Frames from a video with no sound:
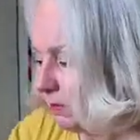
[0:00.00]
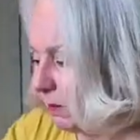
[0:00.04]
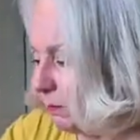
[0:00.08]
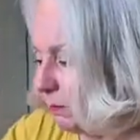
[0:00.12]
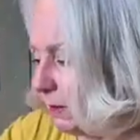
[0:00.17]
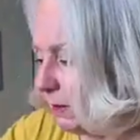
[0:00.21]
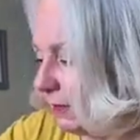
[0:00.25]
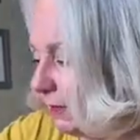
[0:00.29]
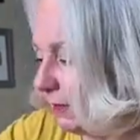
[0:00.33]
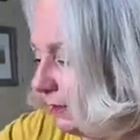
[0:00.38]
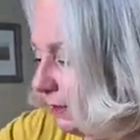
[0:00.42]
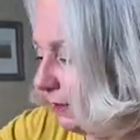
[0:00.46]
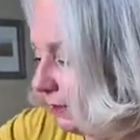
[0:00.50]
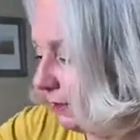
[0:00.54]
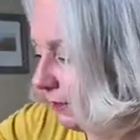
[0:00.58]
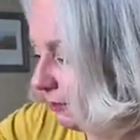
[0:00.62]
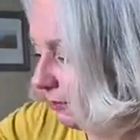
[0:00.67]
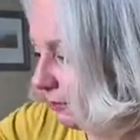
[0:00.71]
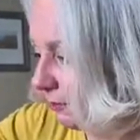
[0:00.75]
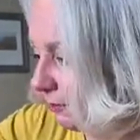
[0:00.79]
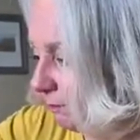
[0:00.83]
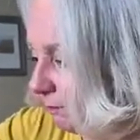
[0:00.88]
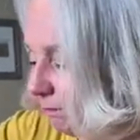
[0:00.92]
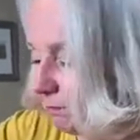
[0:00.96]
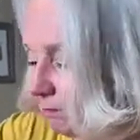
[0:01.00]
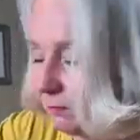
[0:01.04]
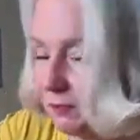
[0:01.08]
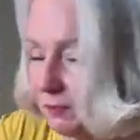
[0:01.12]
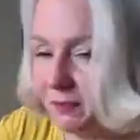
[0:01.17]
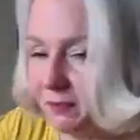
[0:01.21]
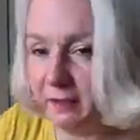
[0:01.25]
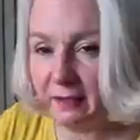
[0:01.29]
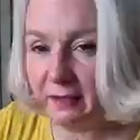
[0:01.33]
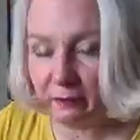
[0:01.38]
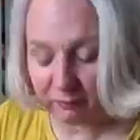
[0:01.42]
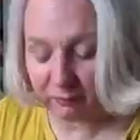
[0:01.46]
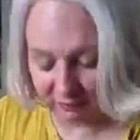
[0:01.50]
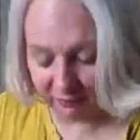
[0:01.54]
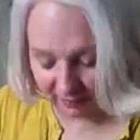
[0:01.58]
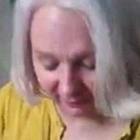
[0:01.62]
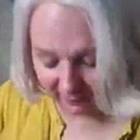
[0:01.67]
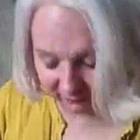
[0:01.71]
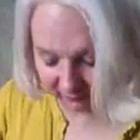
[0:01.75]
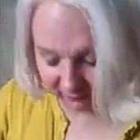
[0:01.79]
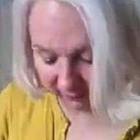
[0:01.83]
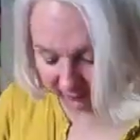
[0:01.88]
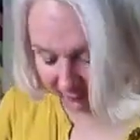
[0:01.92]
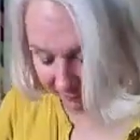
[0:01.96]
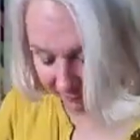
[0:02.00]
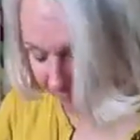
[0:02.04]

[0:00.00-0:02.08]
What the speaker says: But I kind of needed just a little taster.